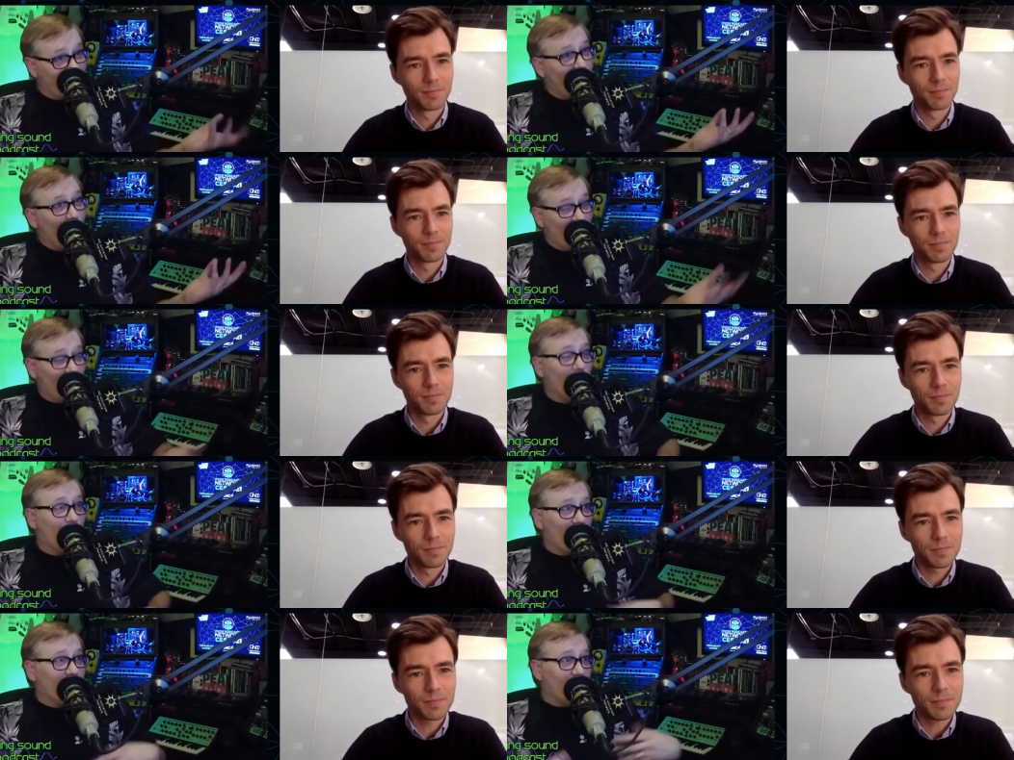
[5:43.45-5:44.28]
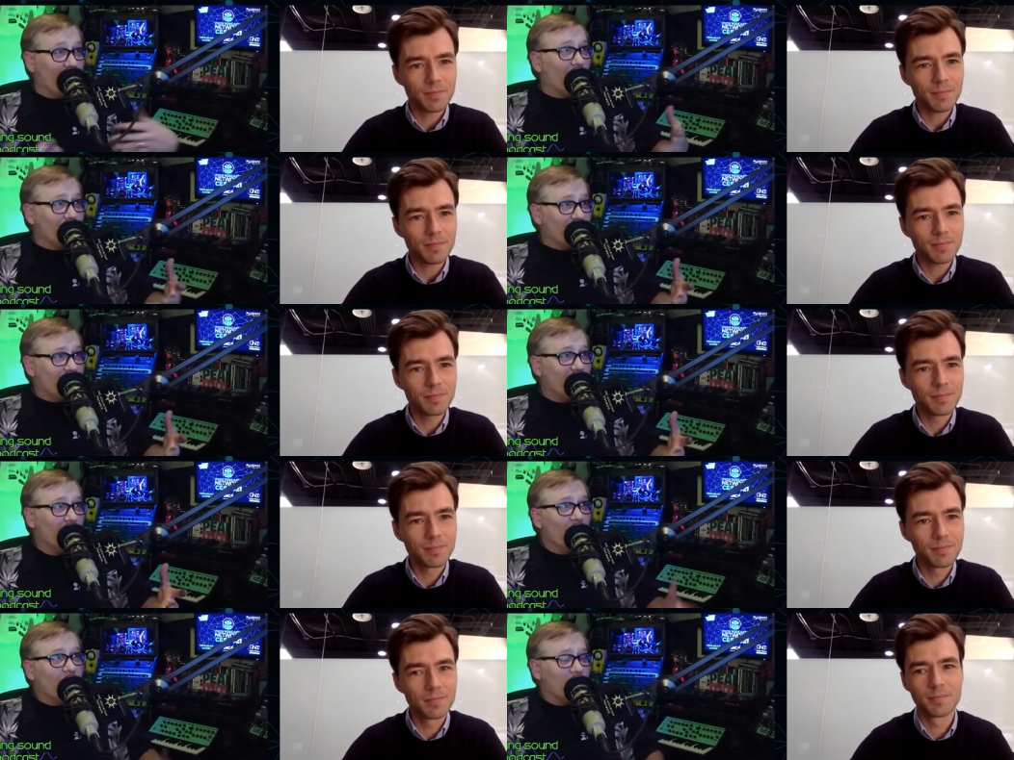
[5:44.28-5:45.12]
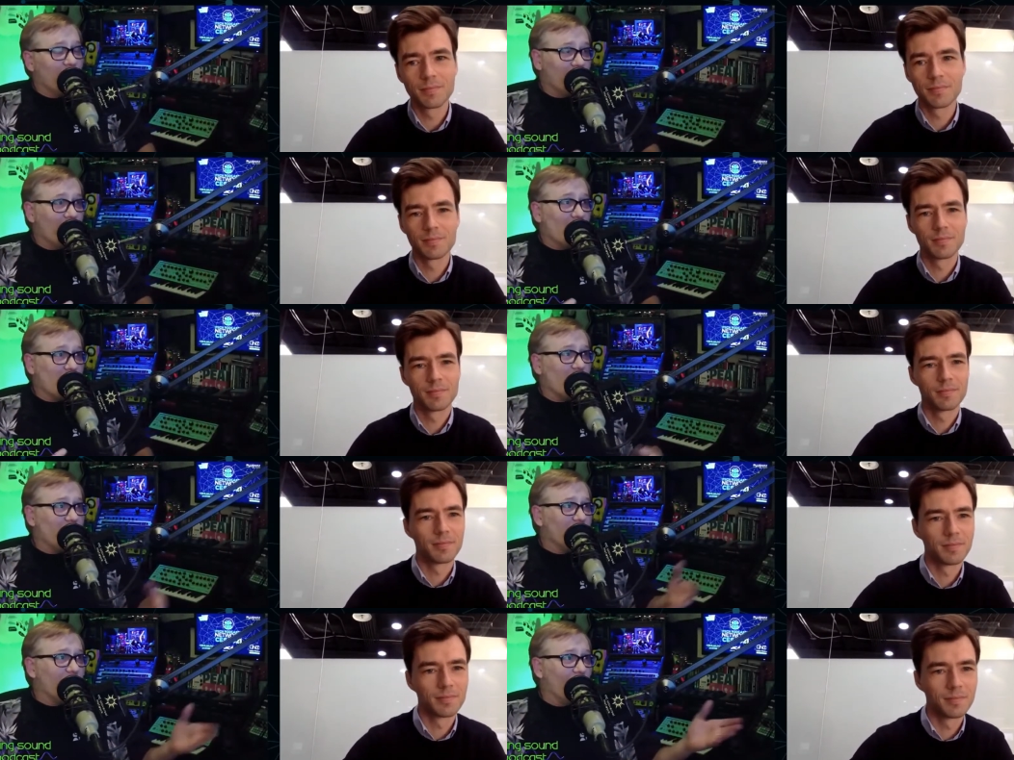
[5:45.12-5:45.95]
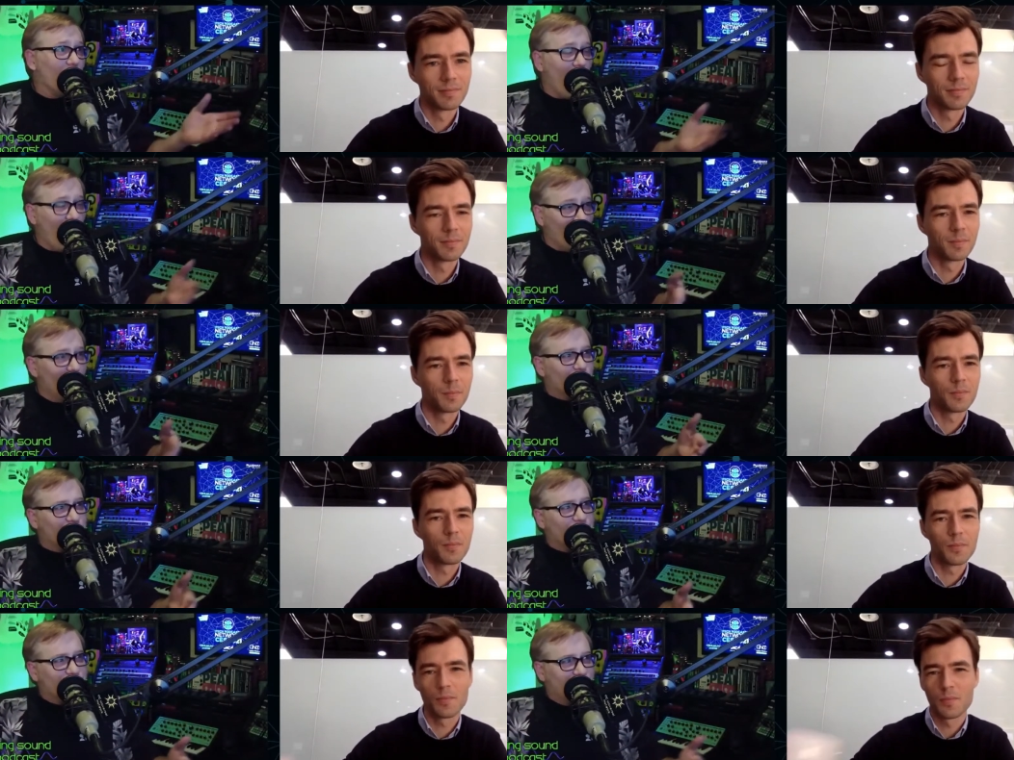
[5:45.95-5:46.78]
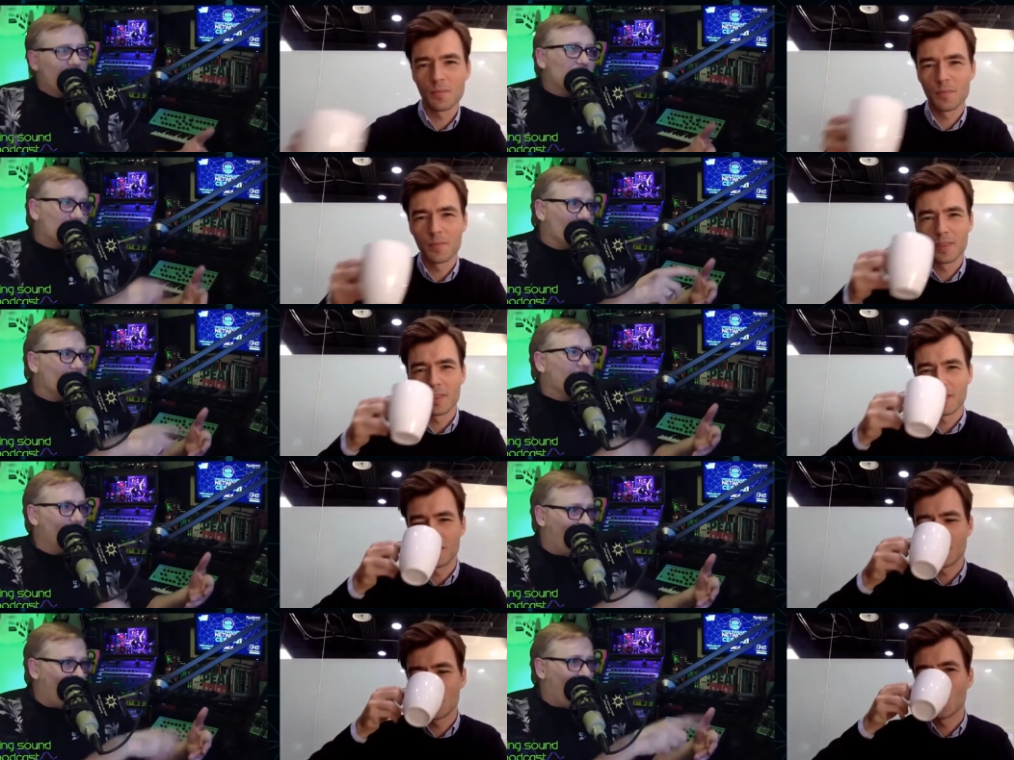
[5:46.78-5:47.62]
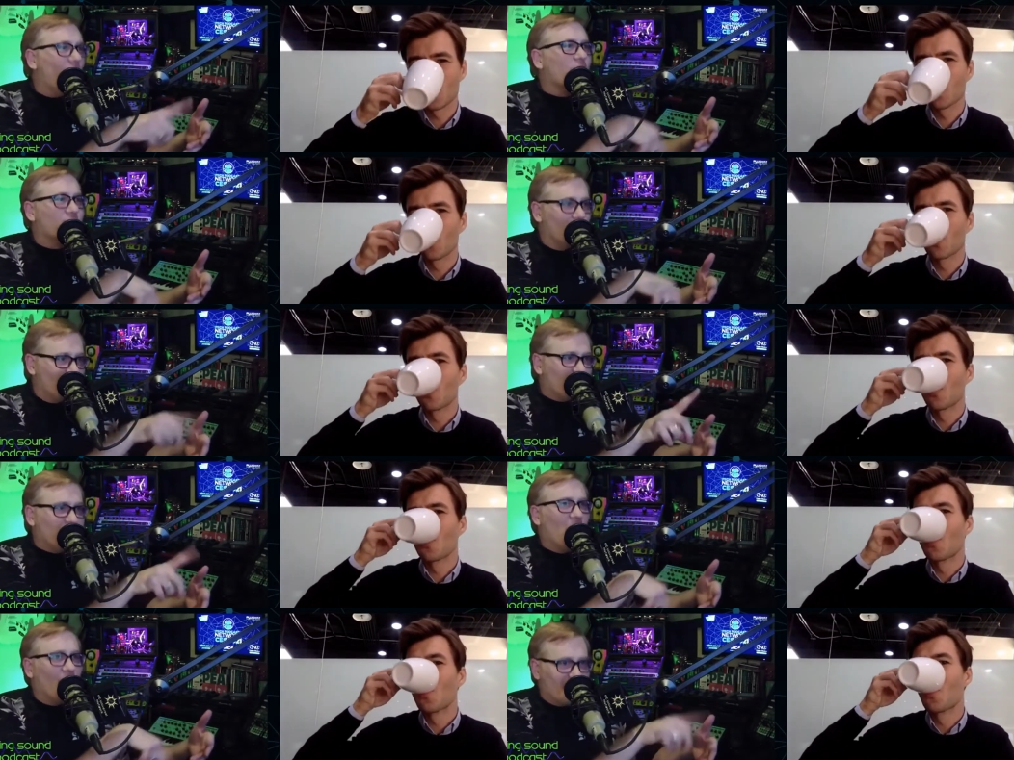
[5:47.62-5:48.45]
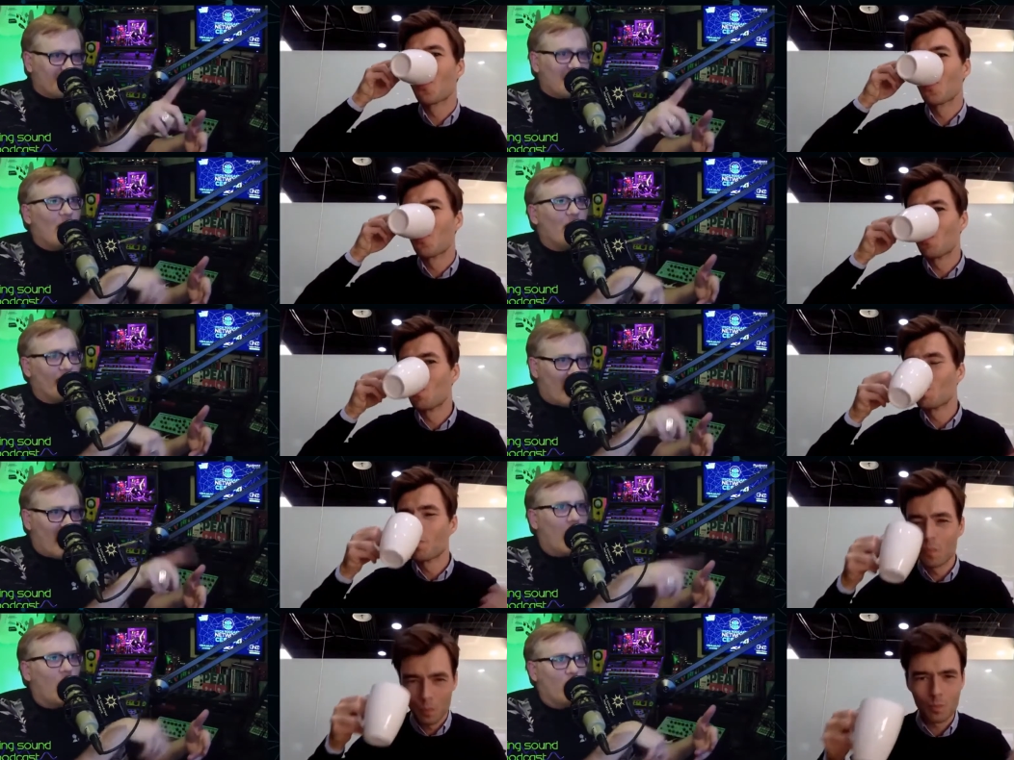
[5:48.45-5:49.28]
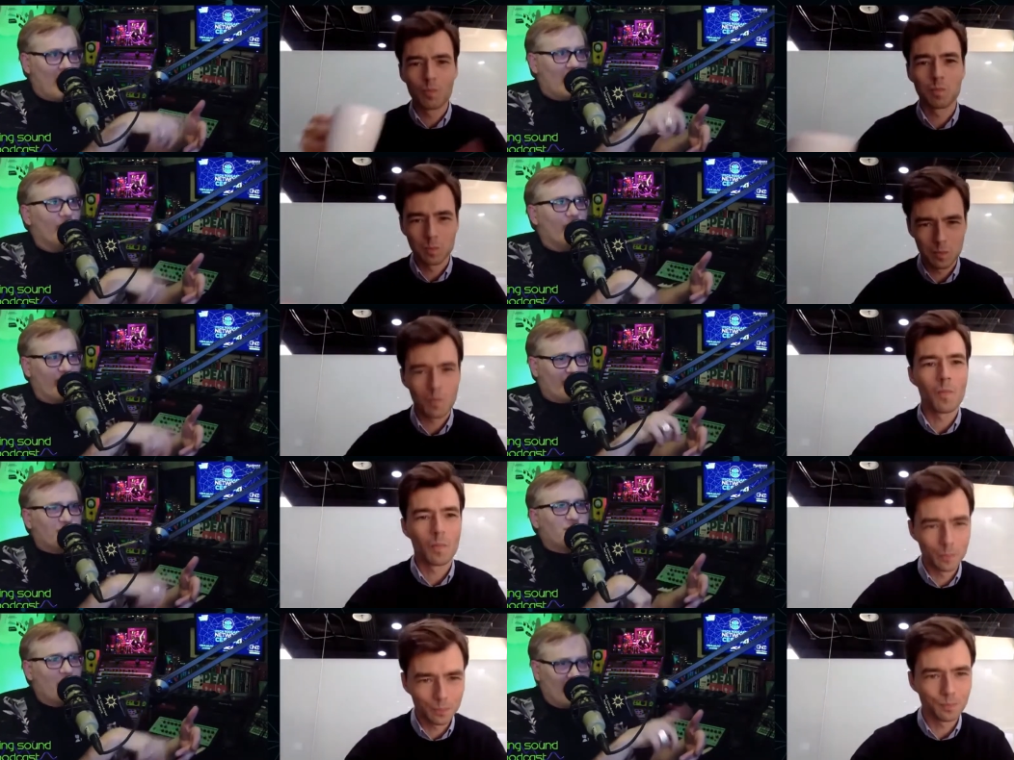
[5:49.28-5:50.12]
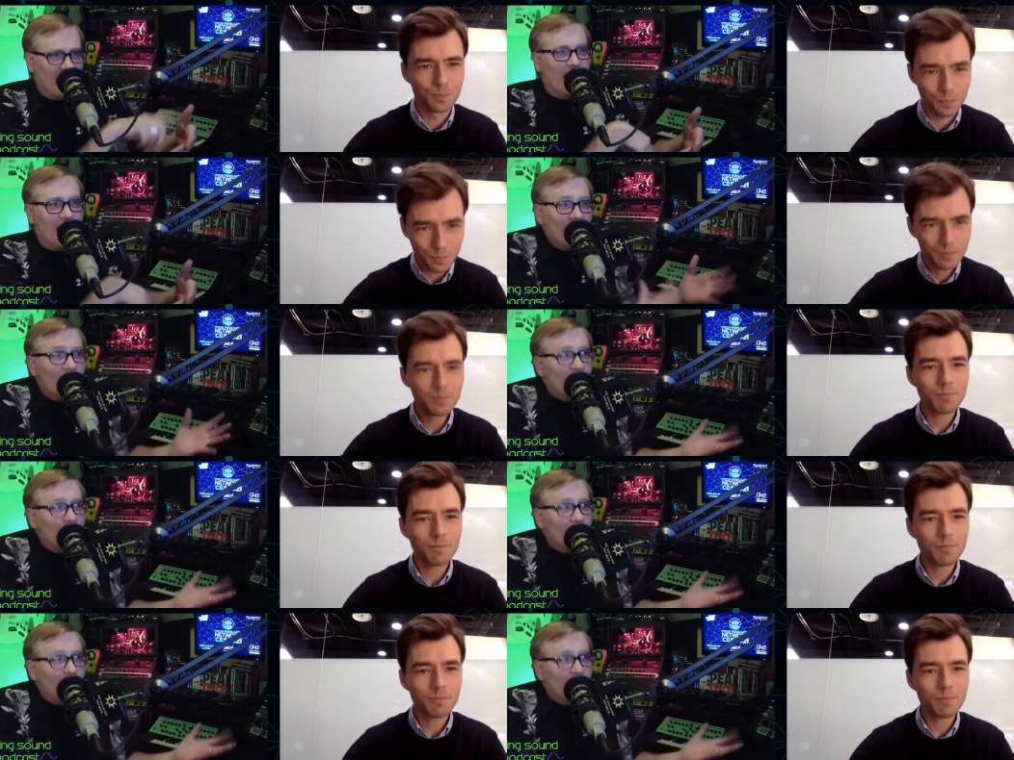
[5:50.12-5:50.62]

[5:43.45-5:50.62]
Speaker 1: where where the person can uh, you know almost digitally walk themselves down the hallway of the facility